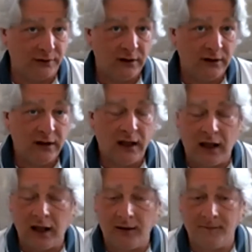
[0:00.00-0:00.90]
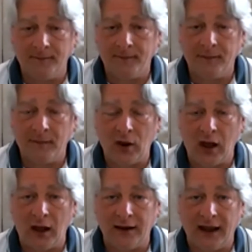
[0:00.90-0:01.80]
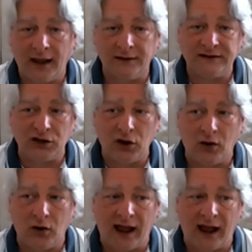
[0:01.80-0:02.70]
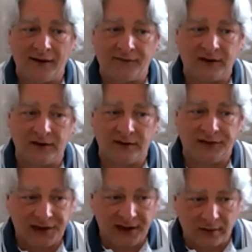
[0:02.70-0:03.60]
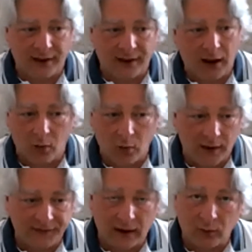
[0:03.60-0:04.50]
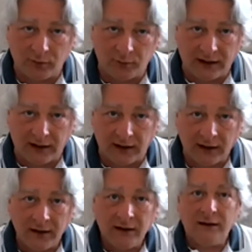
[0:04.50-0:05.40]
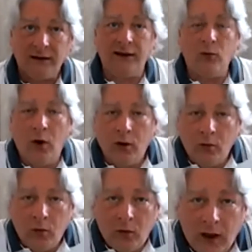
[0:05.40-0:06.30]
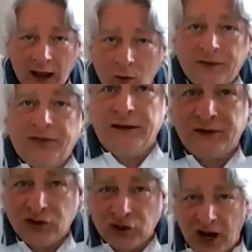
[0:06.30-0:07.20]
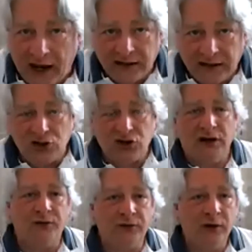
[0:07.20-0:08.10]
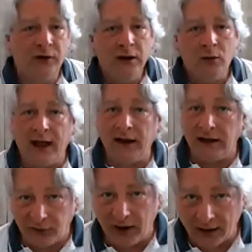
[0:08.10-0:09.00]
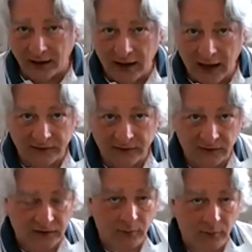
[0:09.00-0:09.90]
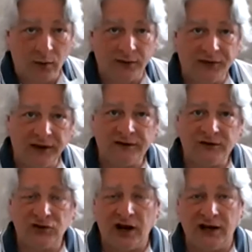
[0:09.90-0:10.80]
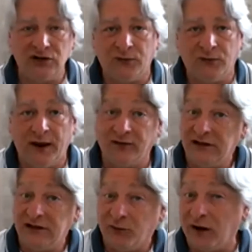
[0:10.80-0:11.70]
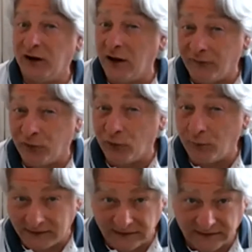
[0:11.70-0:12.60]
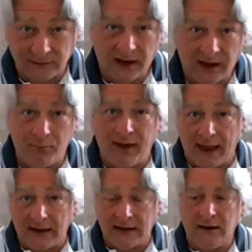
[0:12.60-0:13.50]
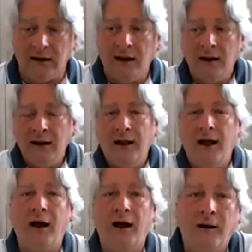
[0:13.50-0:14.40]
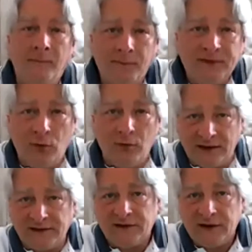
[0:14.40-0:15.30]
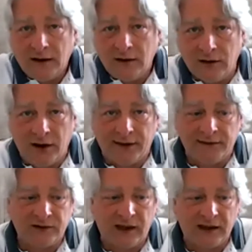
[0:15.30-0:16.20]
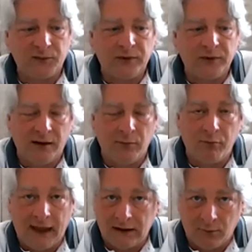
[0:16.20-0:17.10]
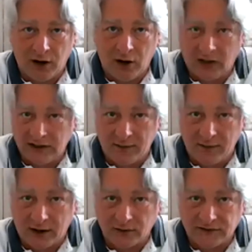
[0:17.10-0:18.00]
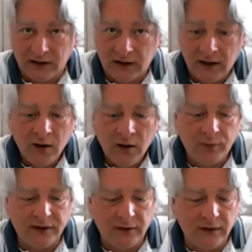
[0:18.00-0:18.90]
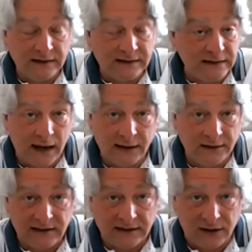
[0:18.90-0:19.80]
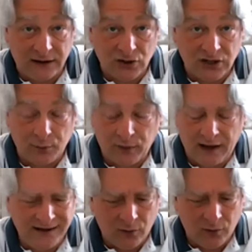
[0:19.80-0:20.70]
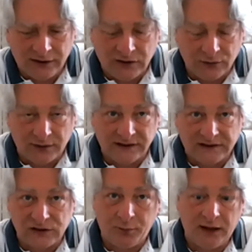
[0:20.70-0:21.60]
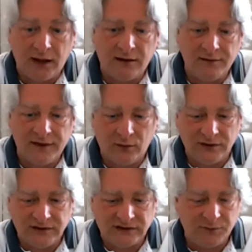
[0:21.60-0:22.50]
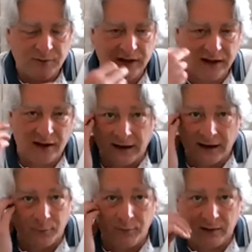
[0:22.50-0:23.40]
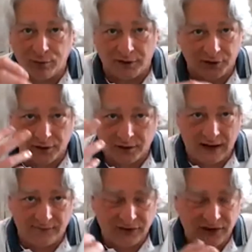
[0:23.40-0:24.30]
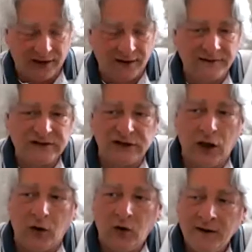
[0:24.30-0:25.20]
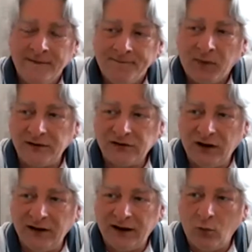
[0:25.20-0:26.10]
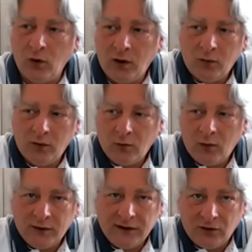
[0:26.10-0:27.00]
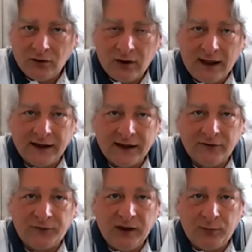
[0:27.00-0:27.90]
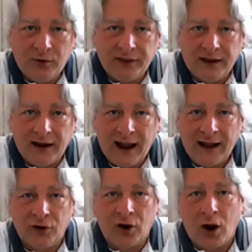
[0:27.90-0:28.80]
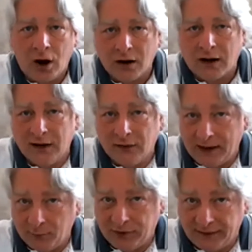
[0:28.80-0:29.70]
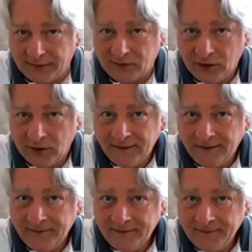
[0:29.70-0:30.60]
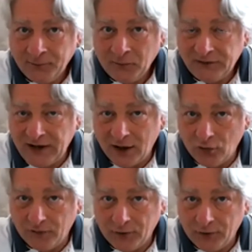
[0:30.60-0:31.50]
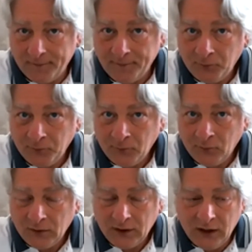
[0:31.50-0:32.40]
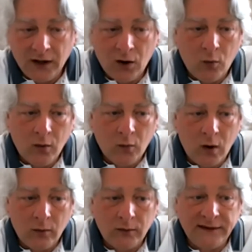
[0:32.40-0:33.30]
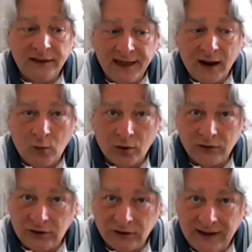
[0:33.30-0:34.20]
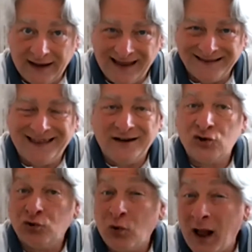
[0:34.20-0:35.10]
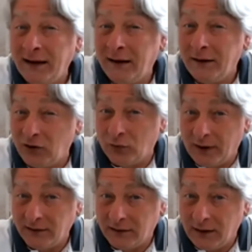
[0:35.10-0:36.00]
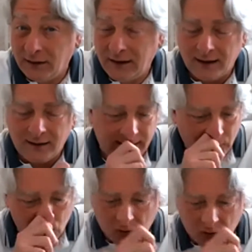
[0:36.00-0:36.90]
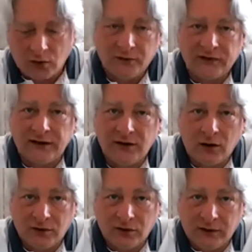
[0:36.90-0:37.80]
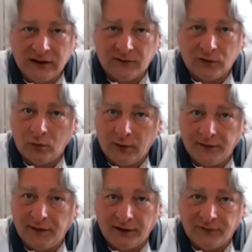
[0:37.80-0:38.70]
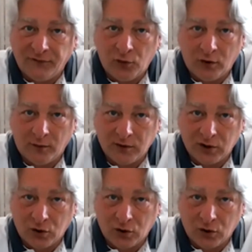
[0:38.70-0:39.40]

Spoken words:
And so I have to think about what that would be. Like how would things change if we had a different economic system? How would things change if we have a different government system? They abandon, so it's set in the United States, but they abandon American democracy. But it's not a dictatorship. I didn't want to do a dystopia that would just be like a Big Brother kind of a thing. So I was trying, like, what would it look like if people that had their heart in the right place take over? What would that world look like as they try to do the right thing? Kind of like Google, who said don't do evil when they formed Google.